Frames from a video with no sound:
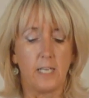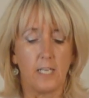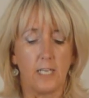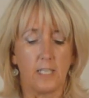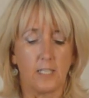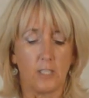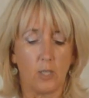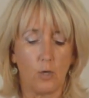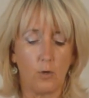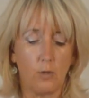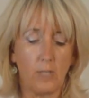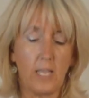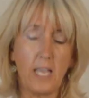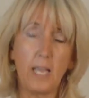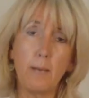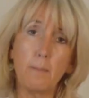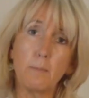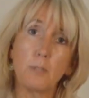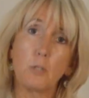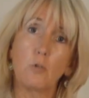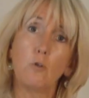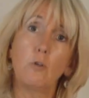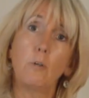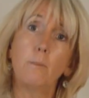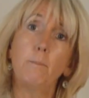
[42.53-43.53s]
So
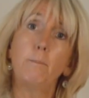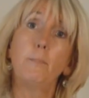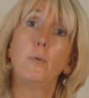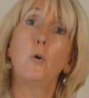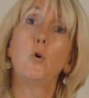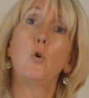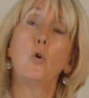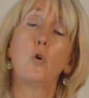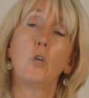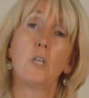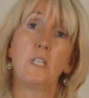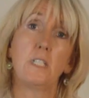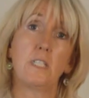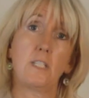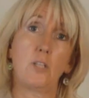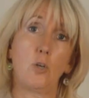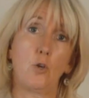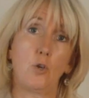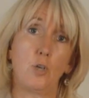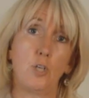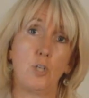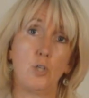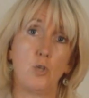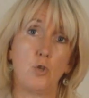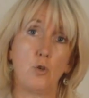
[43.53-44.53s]
hips are a ball and
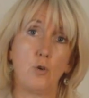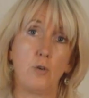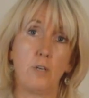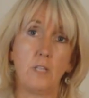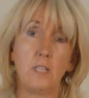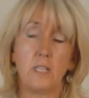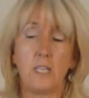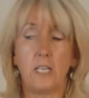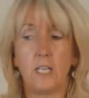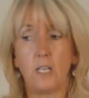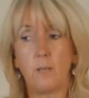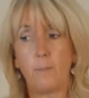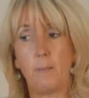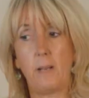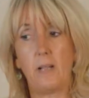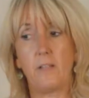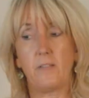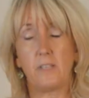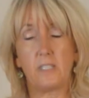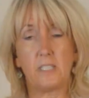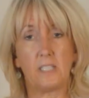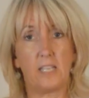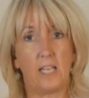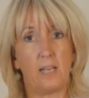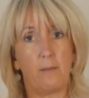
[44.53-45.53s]
socket joint. Think about
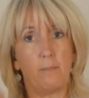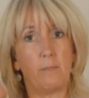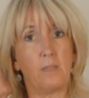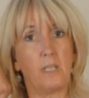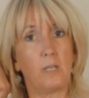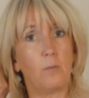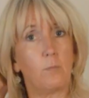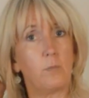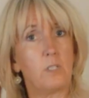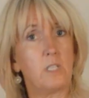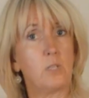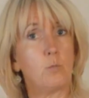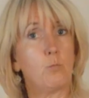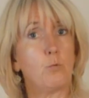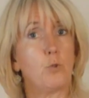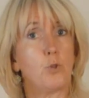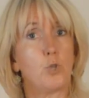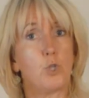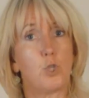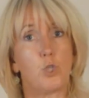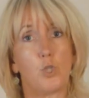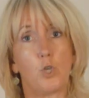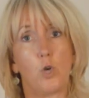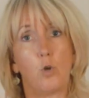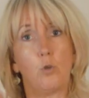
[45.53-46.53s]
the same thing we did with the
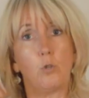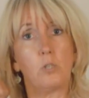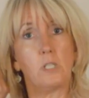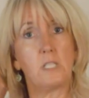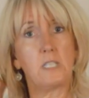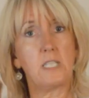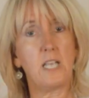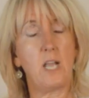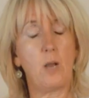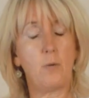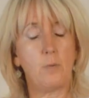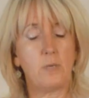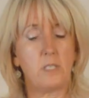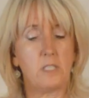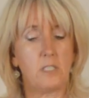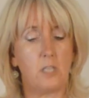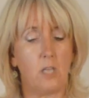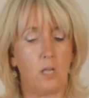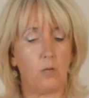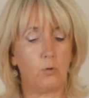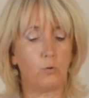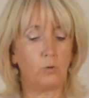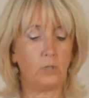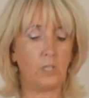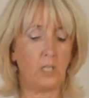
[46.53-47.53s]
shoulders, how we
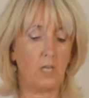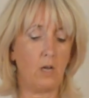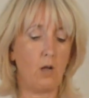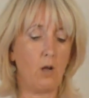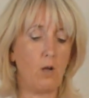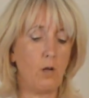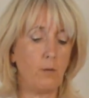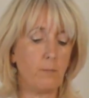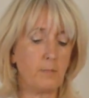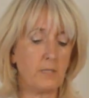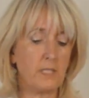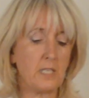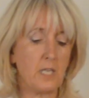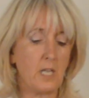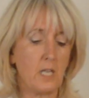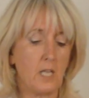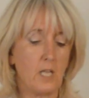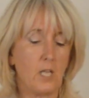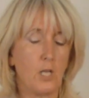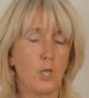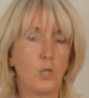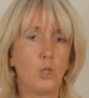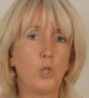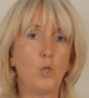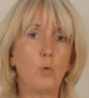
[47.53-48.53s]
circled the arms.
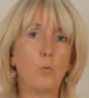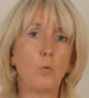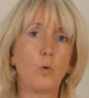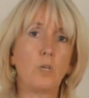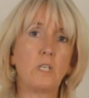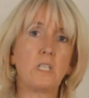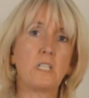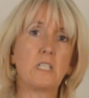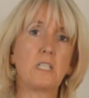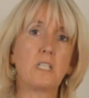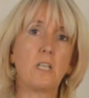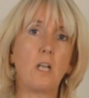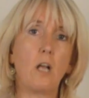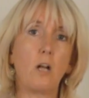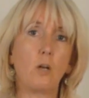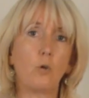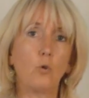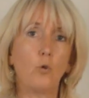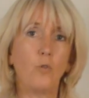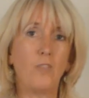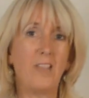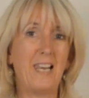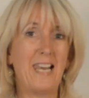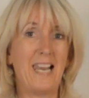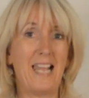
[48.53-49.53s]
You want to
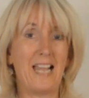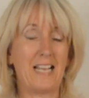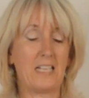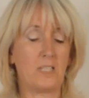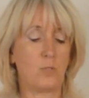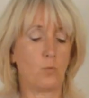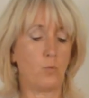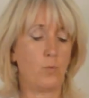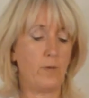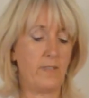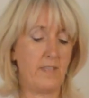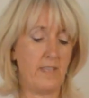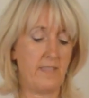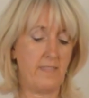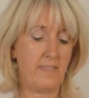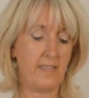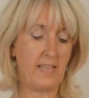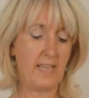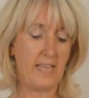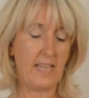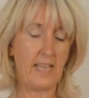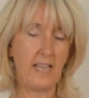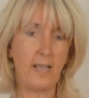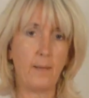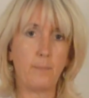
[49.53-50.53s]
circle the legs within the
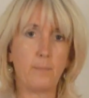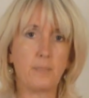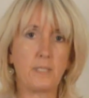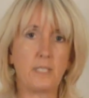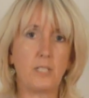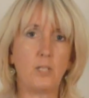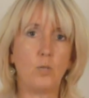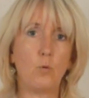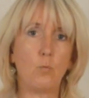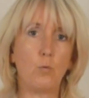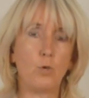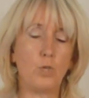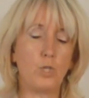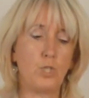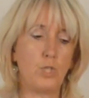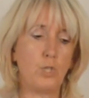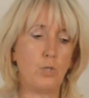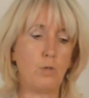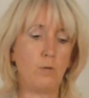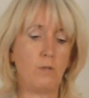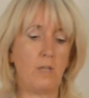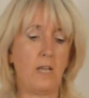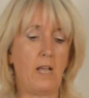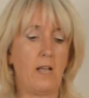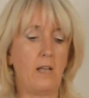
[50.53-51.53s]
hips, and you want to
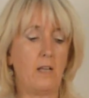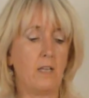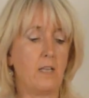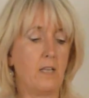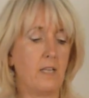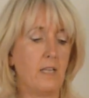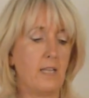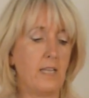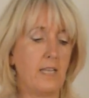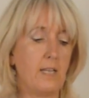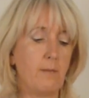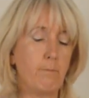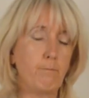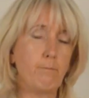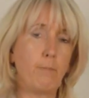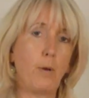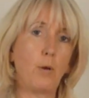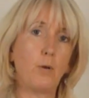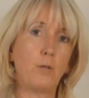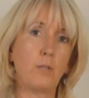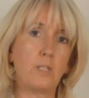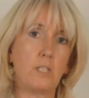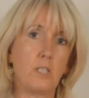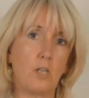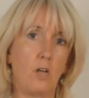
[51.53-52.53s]
do that in
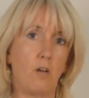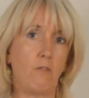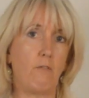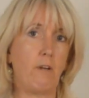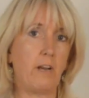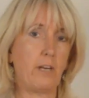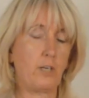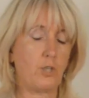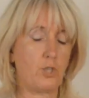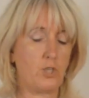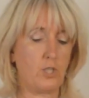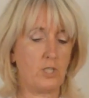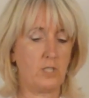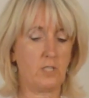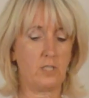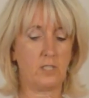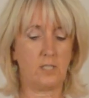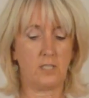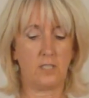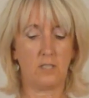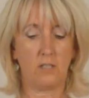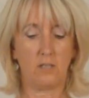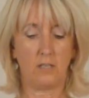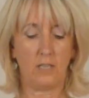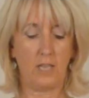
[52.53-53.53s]
both
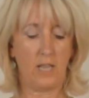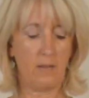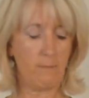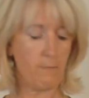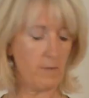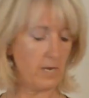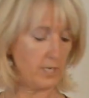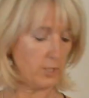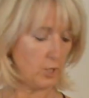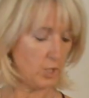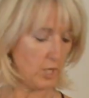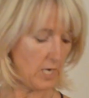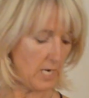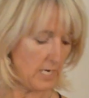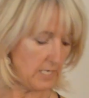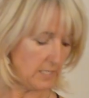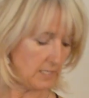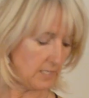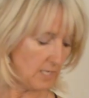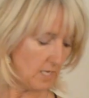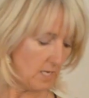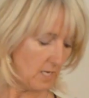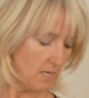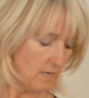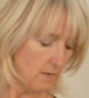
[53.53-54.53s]
directions. Okay, my chair's
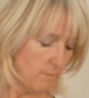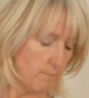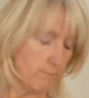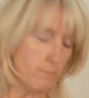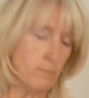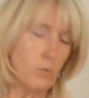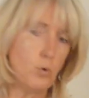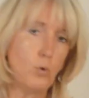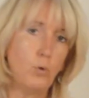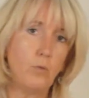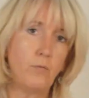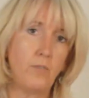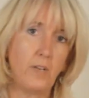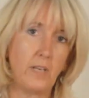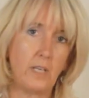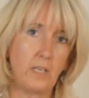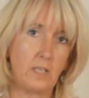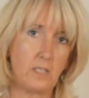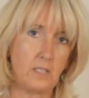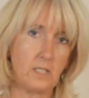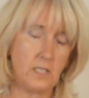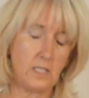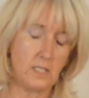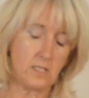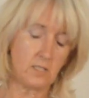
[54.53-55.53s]
moving
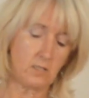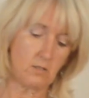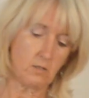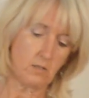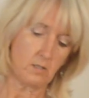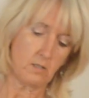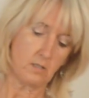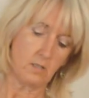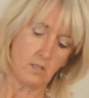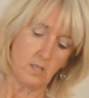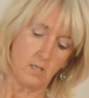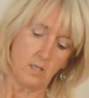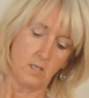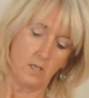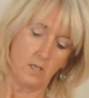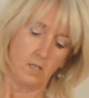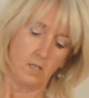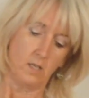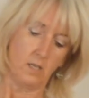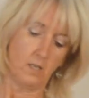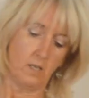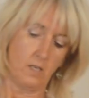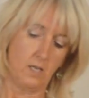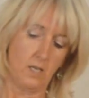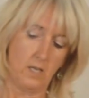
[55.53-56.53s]
because it's on
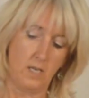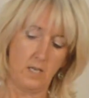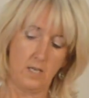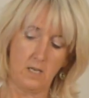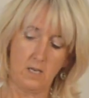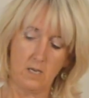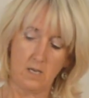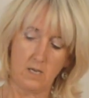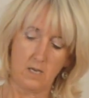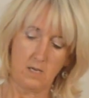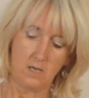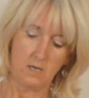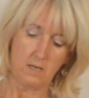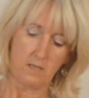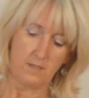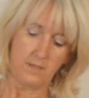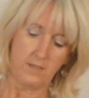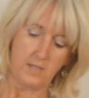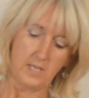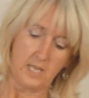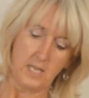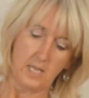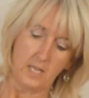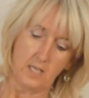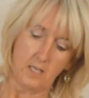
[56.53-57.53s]
a
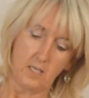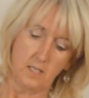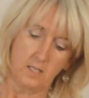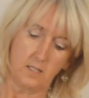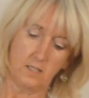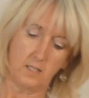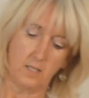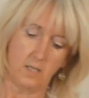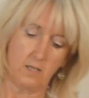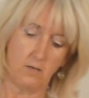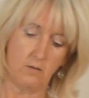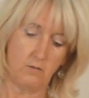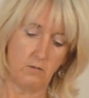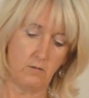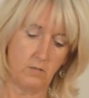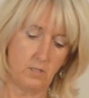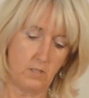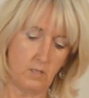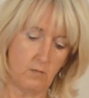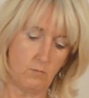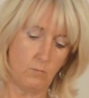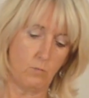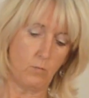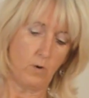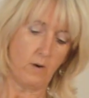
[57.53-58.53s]
thing, so
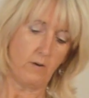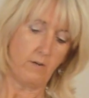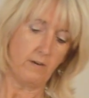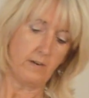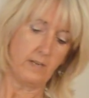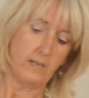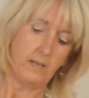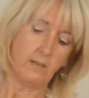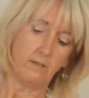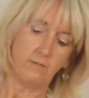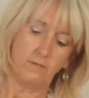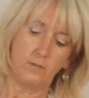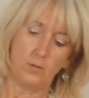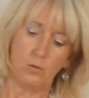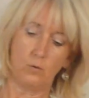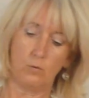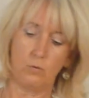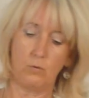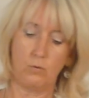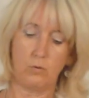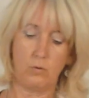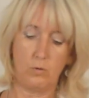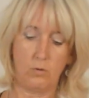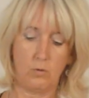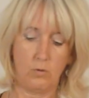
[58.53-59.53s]
don't worry if
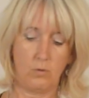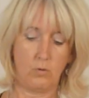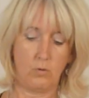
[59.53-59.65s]
you're